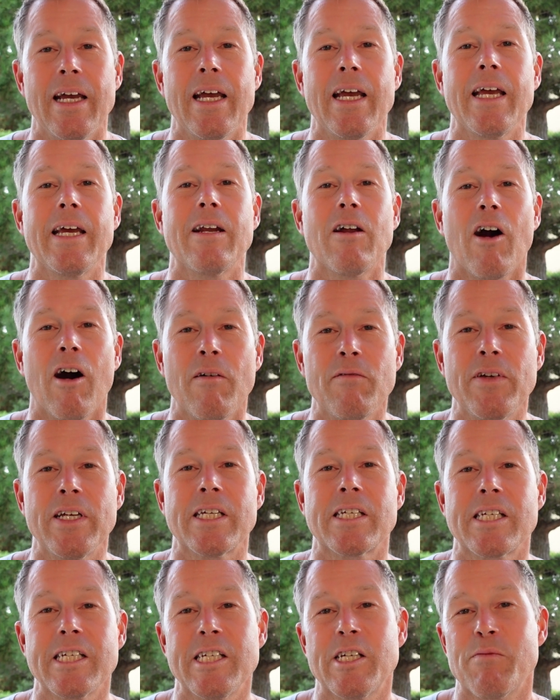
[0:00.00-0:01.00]
It
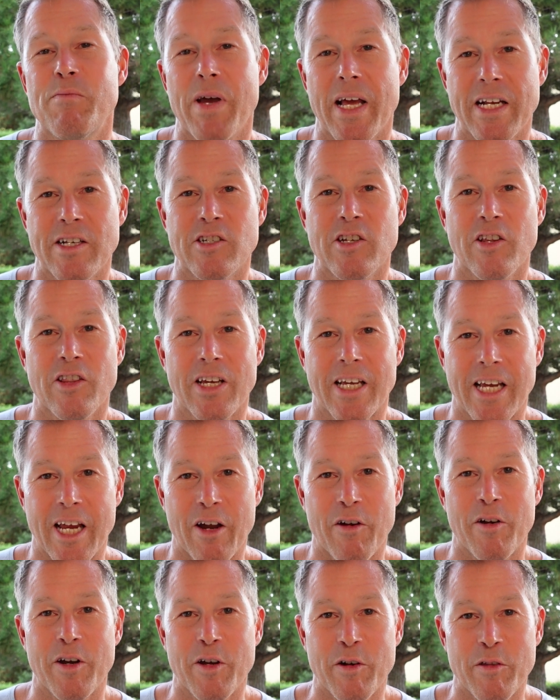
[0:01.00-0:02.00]
obviously depends on the
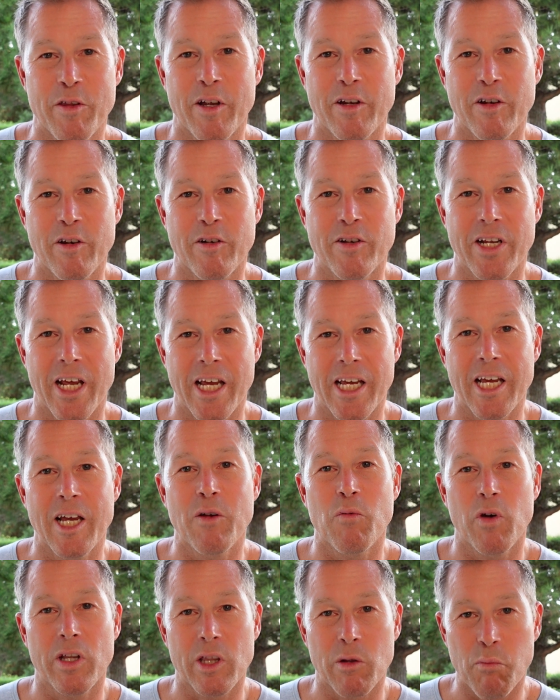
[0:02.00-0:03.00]
carrier that you're taking,
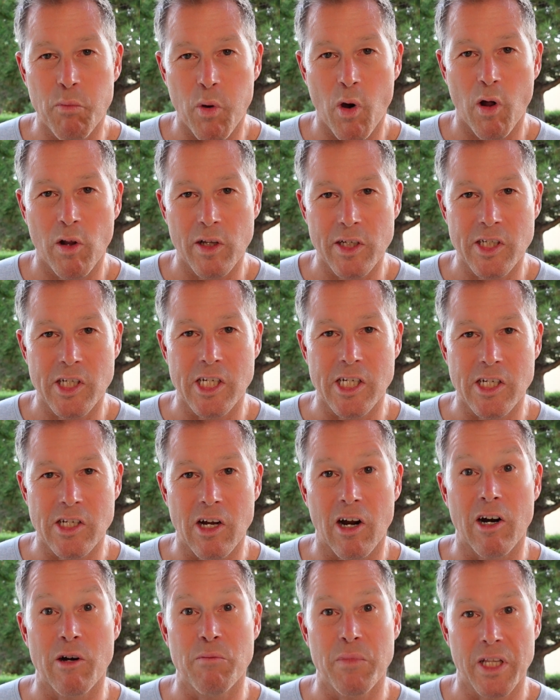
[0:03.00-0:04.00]
what the policies
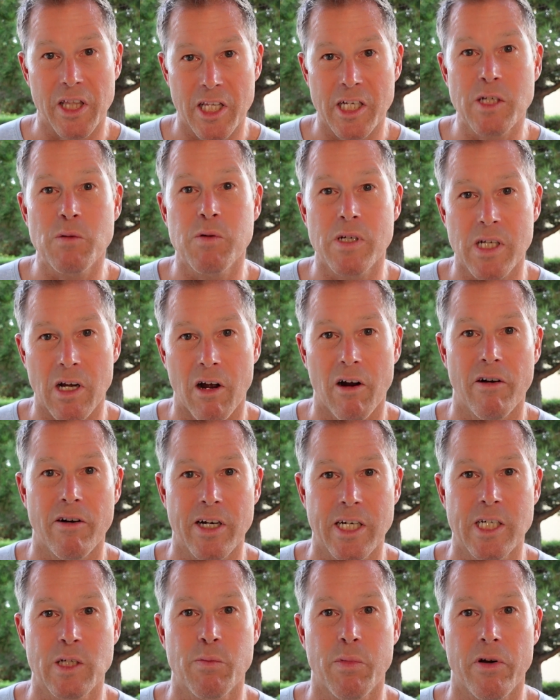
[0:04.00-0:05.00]
are, but this was our
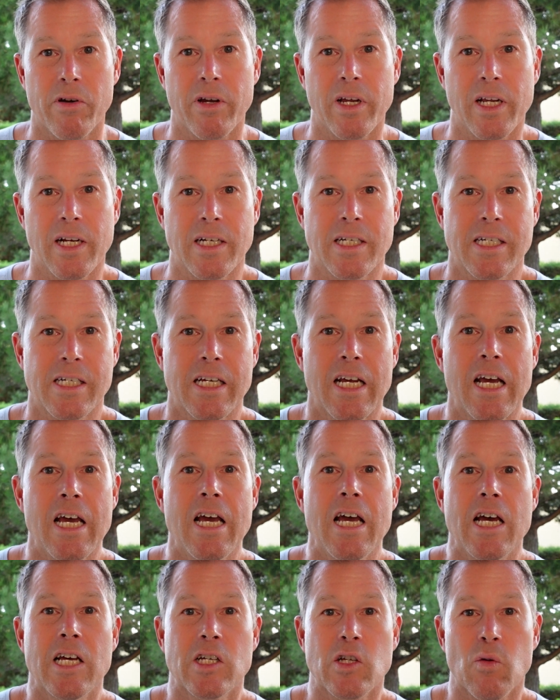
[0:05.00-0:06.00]
experience.
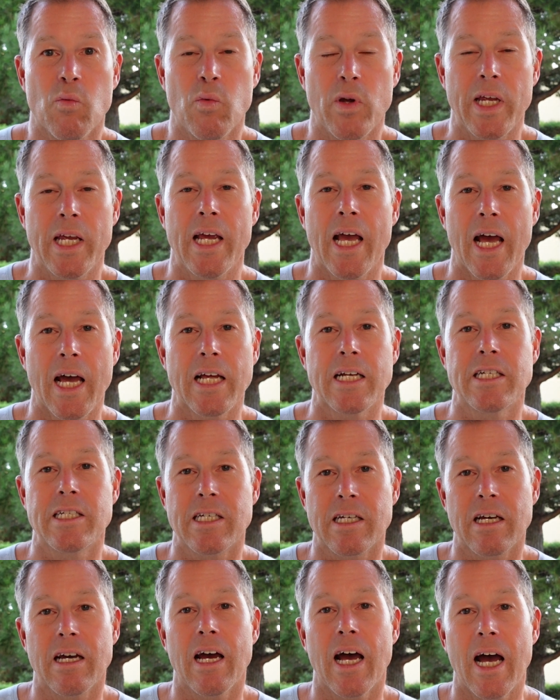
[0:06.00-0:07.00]
So we had
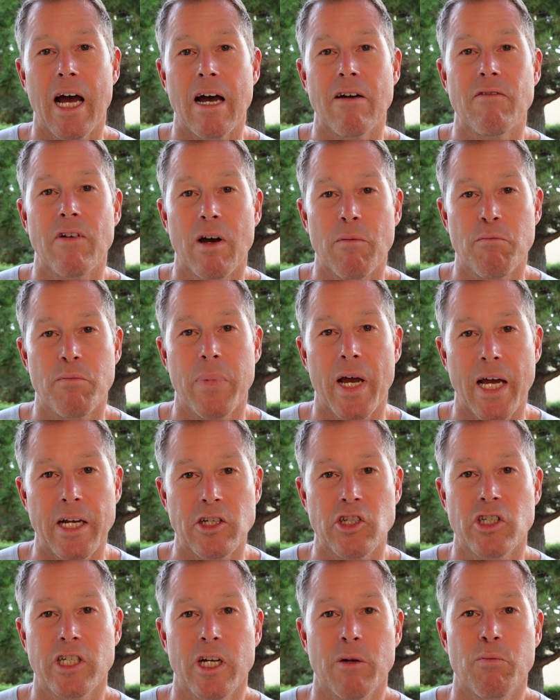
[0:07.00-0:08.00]
to have a pet
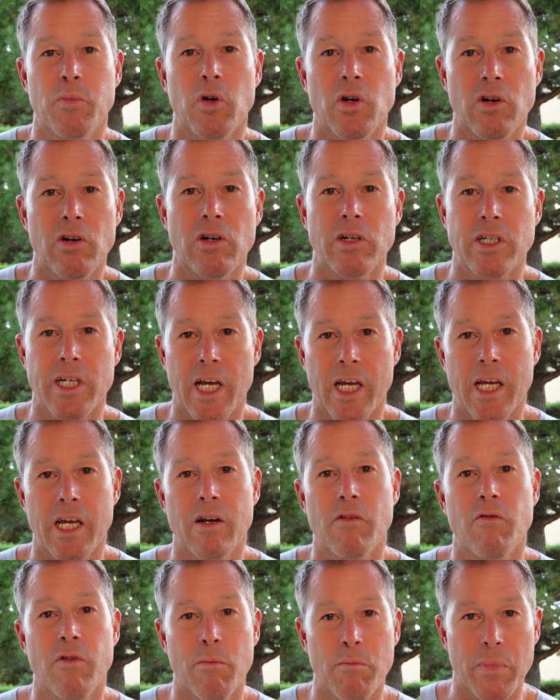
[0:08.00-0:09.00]
shipper take
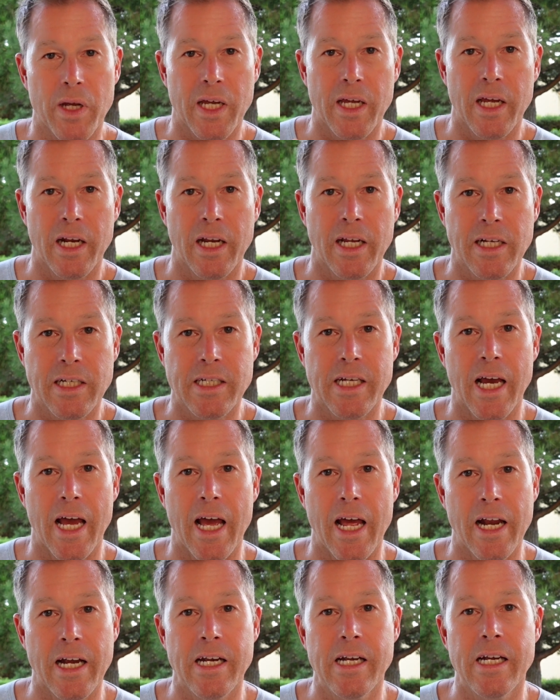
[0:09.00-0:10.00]
it from beginning to
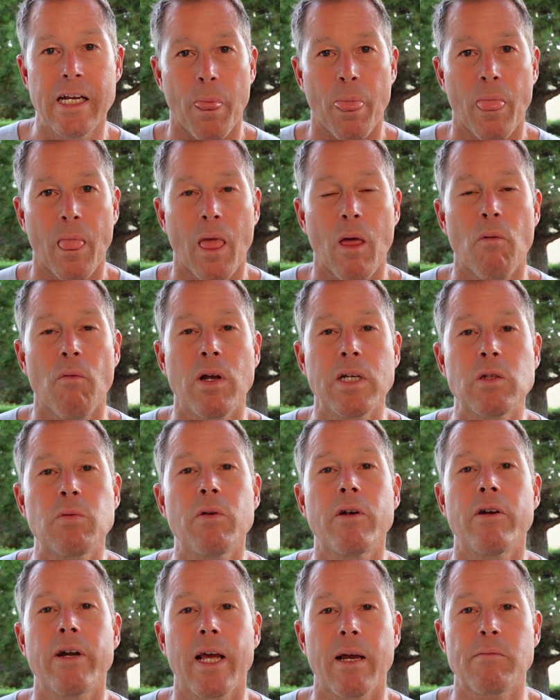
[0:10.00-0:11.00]
end. Once we
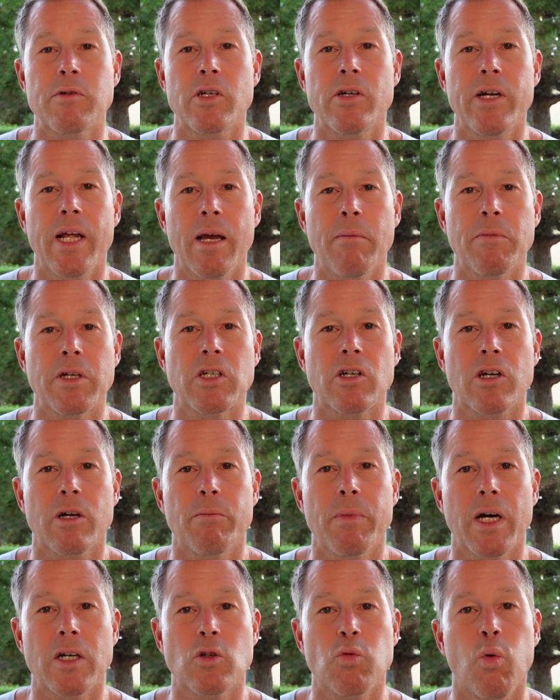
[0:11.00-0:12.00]
were in Amsterdam, it took
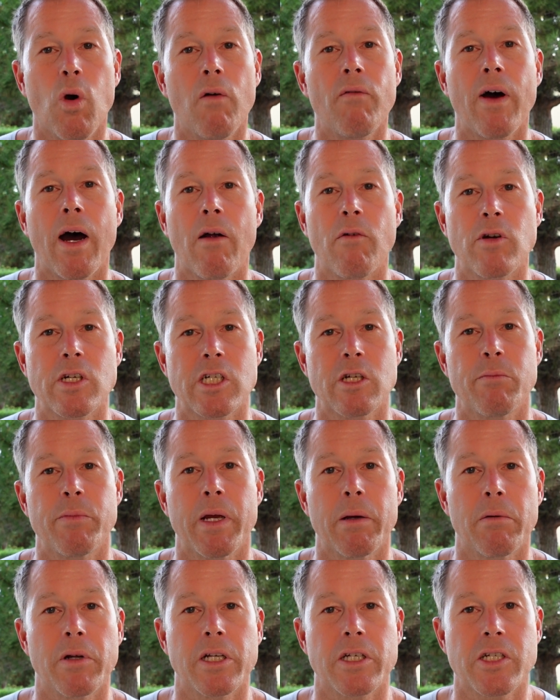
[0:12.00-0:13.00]
about 12 hours to be
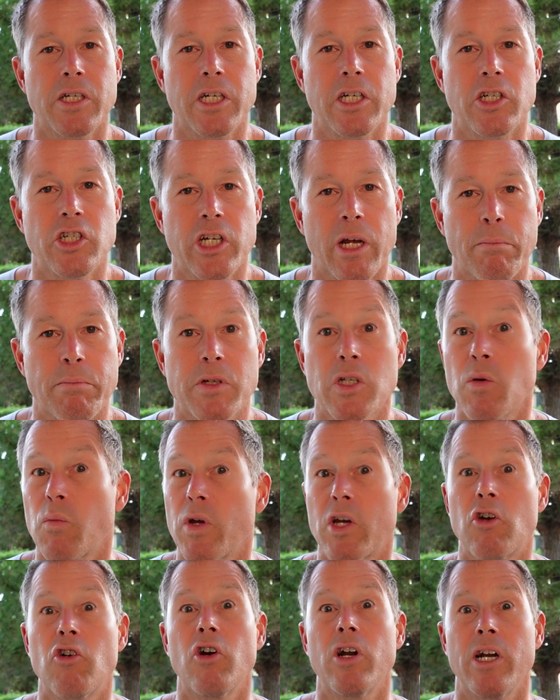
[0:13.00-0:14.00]
able to see Chip, so we
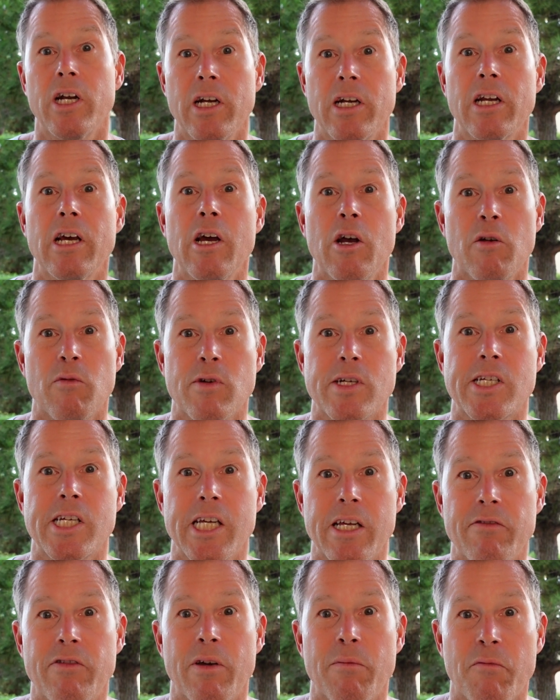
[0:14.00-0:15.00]
couldn't
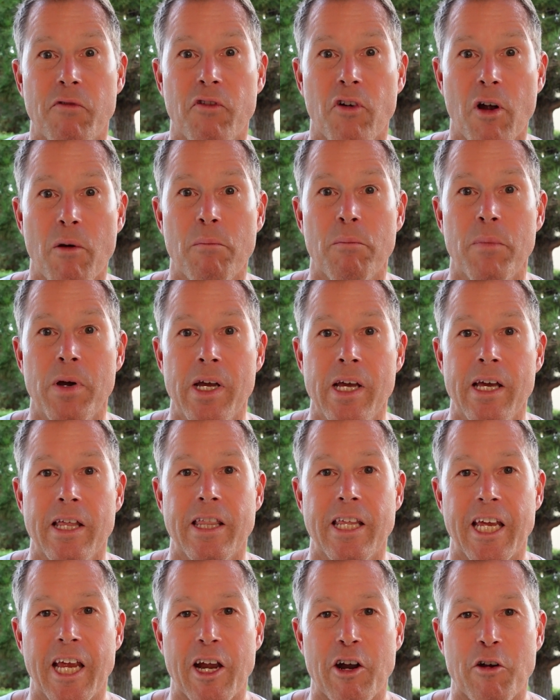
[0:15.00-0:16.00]
receive him from
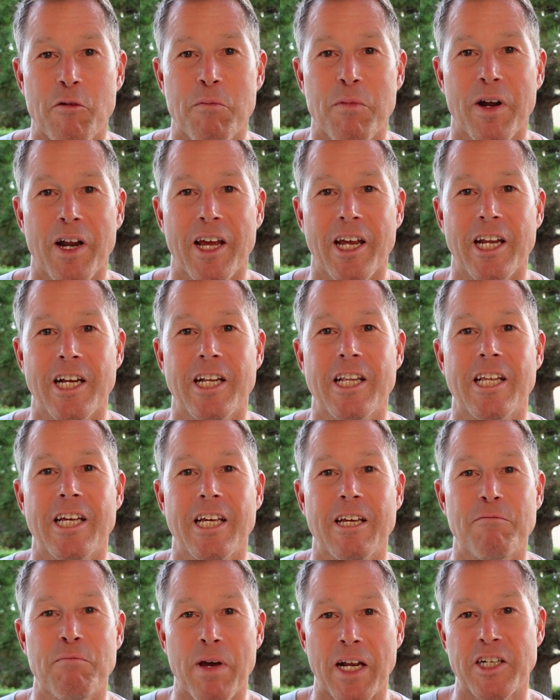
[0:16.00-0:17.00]
the airplane.
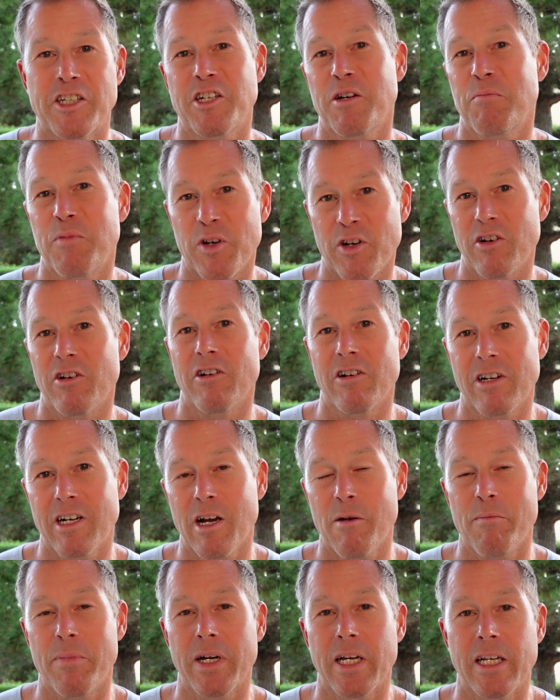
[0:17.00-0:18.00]
The pet shipper
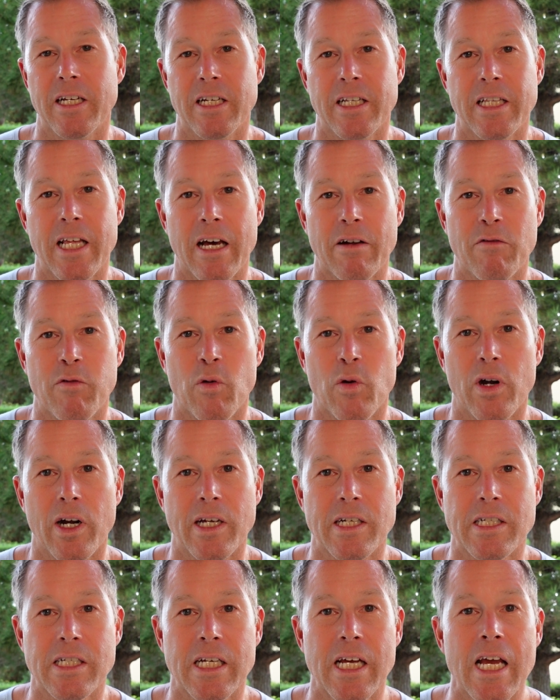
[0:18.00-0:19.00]
company did that for
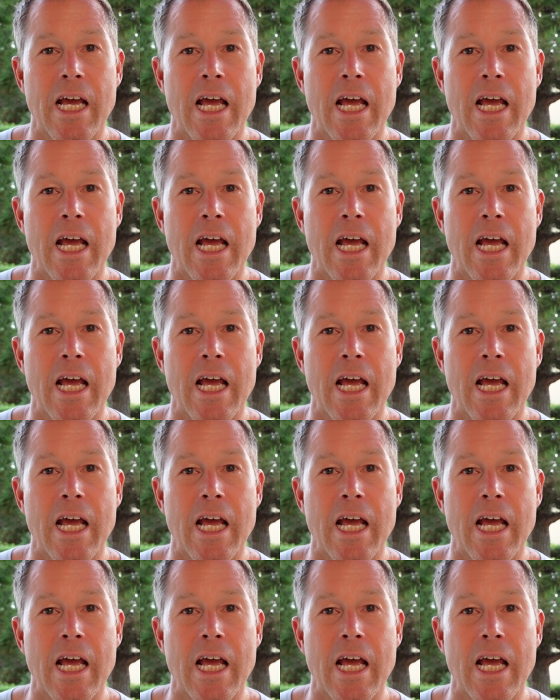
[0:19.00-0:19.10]
us.